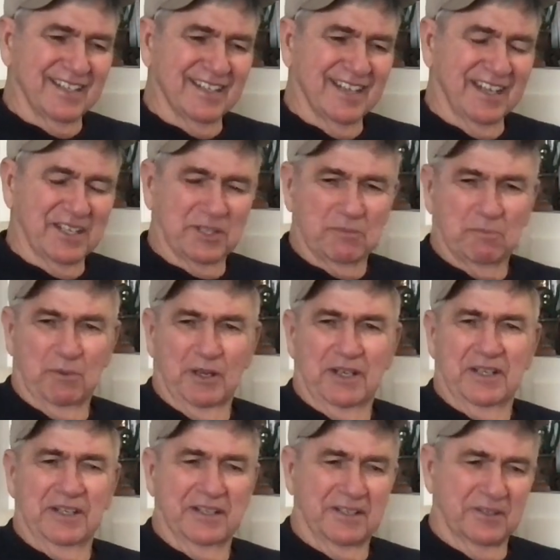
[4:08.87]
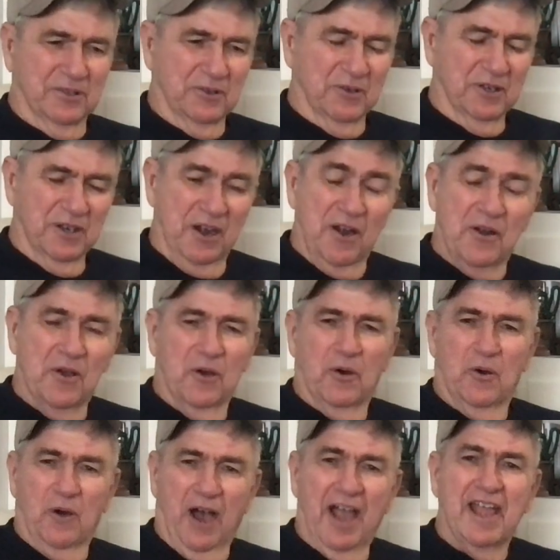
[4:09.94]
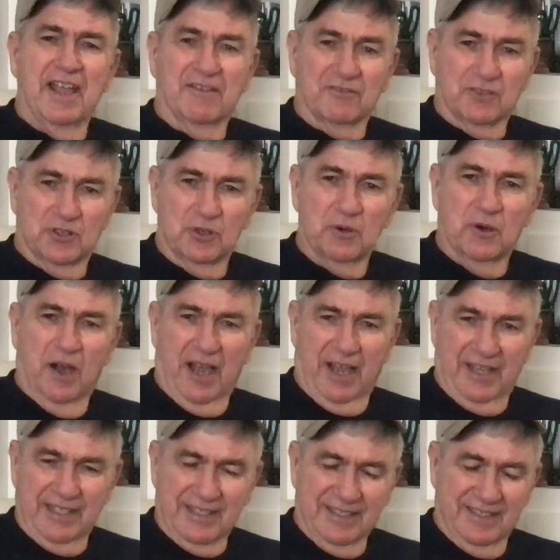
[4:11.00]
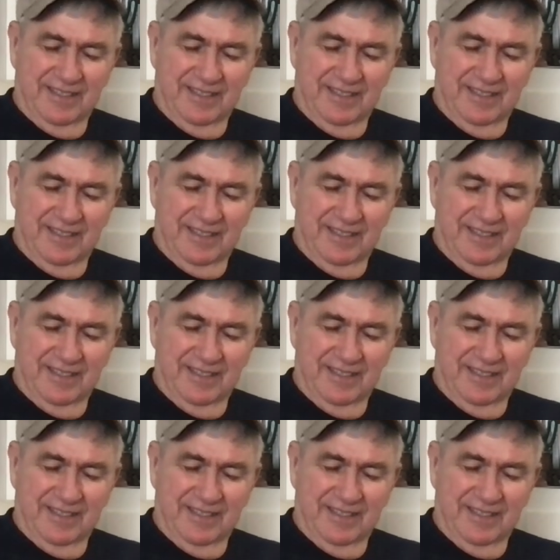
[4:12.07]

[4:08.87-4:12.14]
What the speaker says: I explained to her, no, I have two eyes.